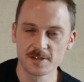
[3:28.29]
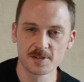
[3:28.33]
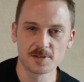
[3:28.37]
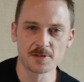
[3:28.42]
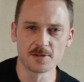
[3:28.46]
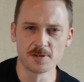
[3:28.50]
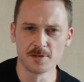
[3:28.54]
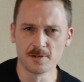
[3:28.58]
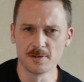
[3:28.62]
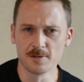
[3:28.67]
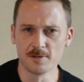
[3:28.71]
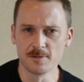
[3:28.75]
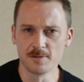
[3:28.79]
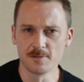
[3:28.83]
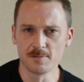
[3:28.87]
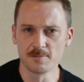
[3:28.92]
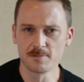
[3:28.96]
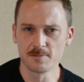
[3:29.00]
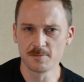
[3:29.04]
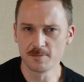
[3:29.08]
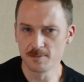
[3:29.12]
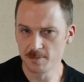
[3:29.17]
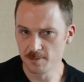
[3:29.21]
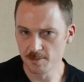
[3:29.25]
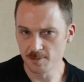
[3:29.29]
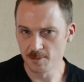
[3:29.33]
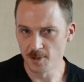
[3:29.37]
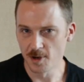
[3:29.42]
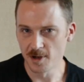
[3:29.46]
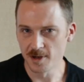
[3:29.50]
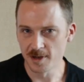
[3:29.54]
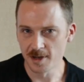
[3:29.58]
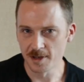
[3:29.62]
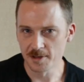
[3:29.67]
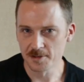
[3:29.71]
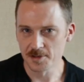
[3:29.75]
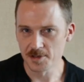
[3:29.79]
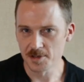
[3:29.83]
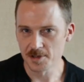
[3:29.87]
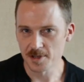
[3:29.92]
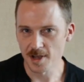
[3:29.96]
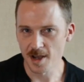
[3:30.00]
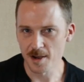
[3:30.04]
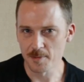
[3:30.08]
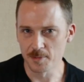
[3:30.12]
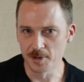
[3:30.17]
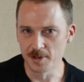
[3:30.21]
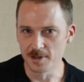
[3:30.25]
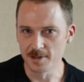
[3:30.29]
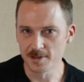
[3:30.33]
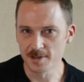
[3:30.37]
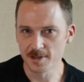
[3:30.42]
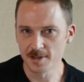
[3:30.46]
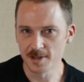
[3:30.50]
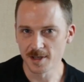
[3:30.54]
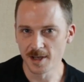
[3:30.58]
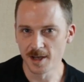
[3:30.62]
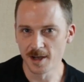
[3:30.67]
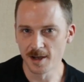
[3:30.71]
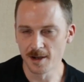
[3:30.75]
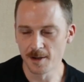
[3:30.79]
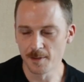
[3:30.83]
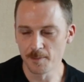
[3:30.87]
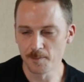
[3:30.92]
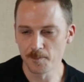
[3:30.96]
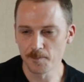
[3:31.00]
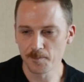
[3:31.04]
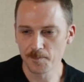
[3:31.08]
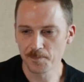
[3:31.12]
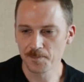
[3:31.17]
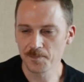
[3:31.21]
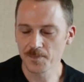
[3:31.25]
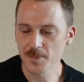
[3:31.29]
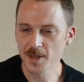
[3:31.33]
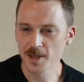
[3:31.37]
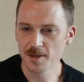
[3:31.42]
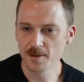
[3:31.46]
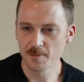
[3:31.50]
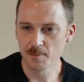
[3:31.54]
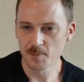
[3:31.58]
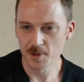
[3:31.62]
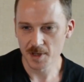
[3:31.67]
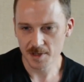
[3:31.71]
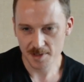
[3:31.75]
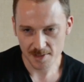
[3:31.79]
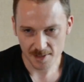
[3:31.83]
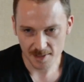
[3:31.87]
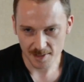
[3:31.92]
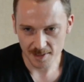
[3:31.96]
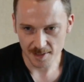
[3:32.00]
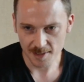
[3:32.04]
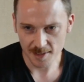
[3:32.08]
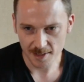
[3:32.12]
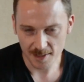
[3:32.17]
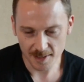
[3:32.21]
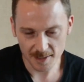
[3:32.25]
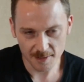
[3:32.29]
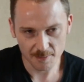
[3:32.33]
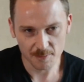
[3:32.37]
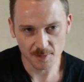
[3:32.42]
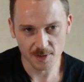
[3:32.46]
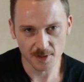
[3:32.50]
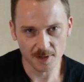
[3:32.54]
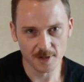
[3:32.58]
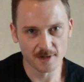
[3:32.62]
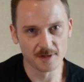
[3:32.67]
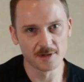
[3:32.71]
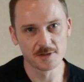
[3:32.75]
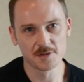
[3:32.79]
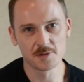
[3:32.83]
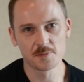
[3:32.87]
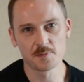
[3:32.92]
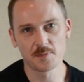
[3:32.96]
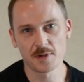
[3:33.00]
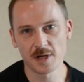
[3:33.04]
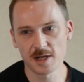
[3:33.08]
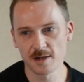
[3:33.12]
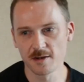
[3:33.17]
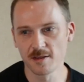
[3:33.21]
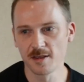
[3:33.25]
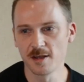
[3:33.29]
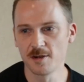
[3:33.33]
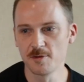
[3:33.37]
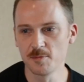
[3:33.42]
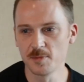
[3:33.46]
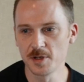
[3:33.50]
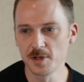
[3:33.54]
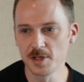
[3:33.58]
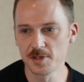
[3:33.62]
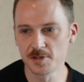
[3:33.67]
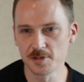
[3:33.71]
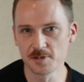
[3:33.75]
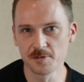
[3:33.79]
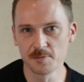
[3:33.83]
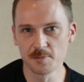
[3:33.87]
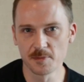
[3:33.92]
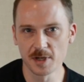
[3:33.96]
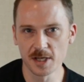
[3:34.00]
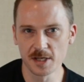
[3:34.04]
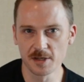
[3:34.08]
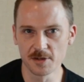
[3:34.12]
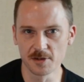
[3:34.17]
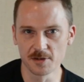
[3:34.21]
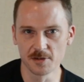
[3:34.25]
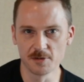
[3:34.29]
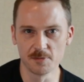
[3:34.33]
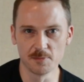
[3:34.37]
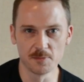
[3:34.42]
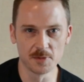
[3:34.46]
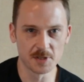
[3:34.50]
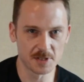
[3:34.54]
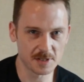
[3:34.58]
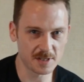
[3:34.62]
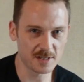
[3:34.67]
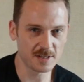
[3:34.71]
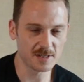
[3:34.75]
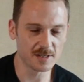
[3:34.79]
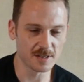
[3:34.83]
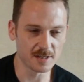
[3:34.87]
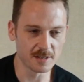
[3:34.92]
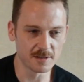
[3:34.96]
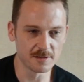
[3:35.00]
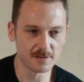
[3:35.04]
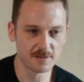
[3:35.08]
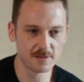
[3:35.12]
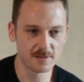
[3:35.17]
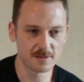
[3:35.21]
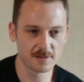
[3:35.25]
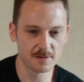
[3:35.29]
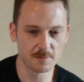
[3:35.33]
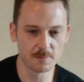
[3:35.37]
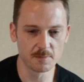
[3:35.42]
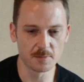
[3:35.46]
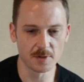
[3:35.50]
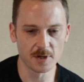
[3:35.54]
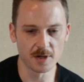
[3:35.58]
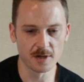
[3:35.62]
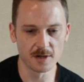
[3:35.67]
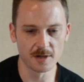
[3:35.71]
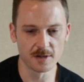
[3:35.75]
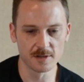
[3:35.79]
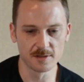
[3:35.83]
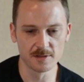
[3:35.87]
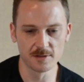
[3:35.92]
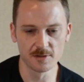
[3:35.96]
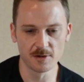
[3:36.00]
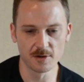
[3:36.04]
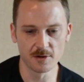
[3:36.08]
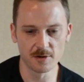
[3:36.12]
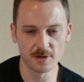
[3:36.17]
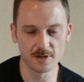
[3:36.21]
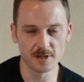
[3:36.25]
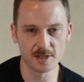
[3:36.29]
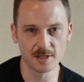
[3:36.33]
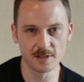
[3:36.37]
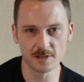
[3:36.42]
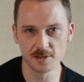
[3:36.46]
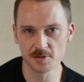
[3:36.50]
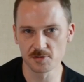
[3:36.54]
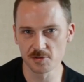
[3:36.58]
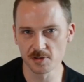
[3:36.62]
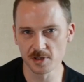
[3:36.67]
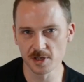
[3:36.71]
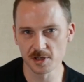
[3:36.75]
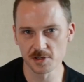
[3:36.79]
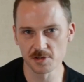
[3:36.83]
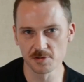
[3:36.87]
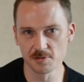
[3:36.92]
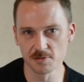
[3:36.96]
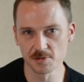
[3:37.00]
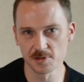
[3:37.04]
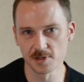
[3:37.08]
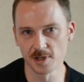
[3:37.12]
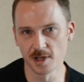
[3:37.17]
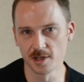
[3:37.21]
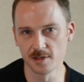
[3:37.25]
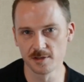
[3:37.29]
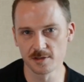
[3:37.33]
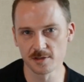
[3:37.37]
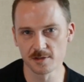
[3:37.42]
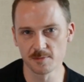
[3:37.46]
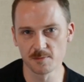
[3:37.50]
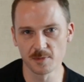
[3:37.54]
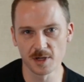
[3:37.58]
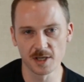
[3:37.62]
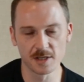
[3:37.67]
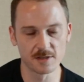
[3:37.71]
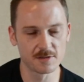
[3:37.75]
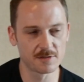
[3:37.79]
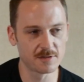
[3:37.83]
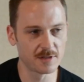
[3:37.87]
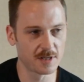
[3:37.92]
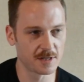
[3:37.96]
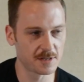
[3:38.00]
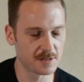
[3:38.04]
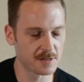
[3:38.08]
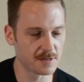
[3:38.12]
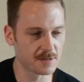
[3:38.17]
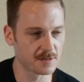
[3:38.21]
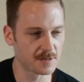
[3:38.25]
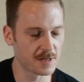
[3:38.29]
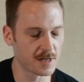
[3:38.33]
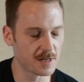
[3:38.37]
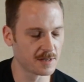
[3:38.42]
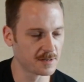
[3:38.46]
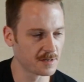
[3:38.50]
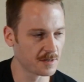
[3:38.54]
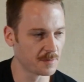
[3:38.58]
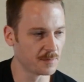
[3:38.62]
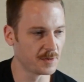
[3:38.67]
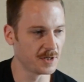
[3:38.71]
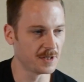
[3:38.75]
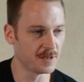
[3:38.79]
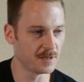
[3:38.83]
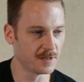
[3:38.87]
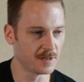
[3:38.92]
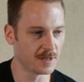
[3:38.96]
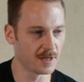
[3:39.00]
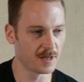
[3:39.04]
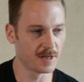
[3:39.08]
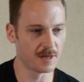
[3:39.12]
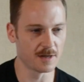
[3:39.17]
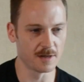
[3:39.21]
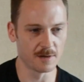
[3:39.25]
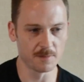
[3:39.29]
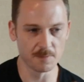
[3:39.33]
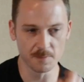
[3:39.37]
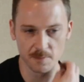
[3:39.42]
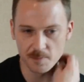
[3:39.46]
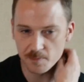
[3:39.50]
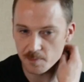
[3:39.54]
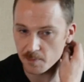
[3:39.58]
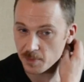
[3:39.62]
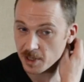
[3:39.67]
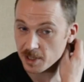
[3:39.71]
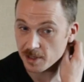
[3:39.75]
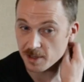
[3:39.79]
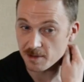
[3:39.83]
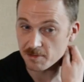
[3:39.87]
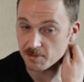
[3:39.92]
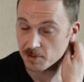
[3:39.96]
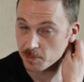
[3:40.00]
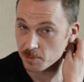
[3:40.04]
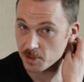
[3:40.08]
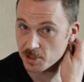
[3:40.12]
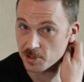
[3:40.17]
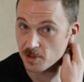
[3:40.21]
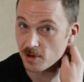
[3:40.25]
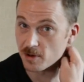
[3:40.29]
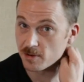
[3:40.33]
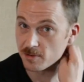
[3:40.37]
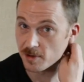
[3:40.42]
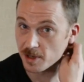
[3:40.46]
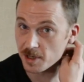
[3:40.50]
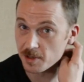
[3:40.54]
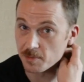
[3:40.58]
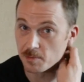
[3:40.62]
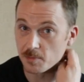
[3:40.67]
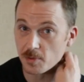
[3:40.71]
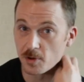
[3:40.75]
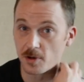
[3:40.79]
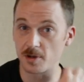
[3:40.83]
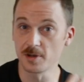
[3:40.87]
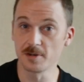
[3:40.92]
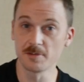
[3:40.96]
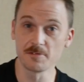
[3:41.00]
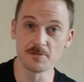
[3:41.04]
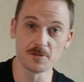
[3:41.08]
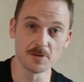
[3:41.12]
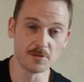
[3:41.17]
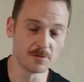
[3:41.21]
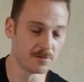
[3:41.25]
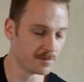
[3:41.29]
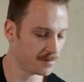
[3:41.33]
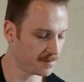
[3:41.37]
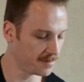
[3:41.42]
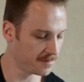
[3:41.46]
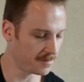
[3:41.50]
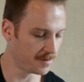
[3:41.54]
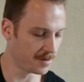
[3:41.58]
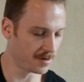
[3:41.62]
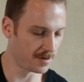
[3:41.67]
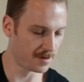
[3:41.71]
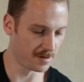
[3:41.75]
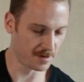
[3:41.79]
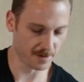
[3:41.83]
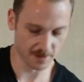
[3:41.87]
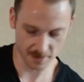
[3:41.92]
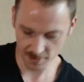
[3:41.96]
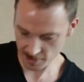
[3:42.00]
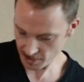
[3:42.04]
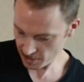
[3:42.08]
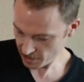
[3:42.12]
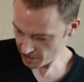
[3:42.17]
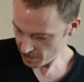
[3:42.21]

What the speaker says: So, what on earth just happened? Basically, it was parallel major and minor material, but not in the traditional sense. And by the traditional sense, I mean mainly from a songwriting point of view. For